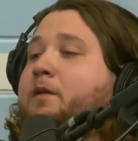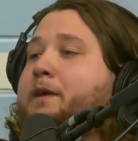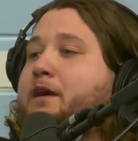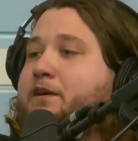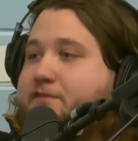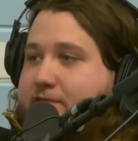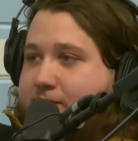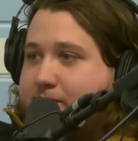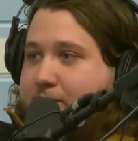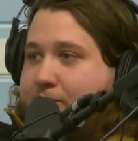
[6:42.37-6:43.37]
bears.
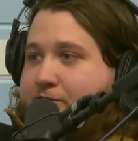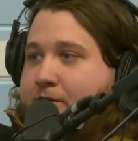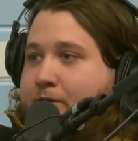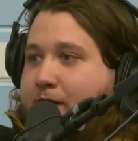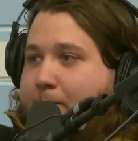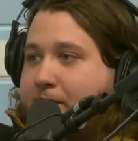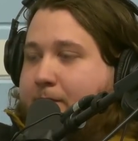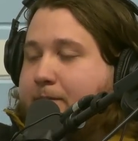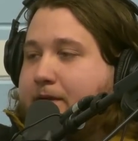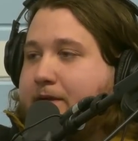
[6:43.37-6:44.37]
Those are going up and
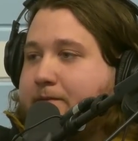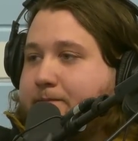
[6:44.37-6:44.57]
up. You can't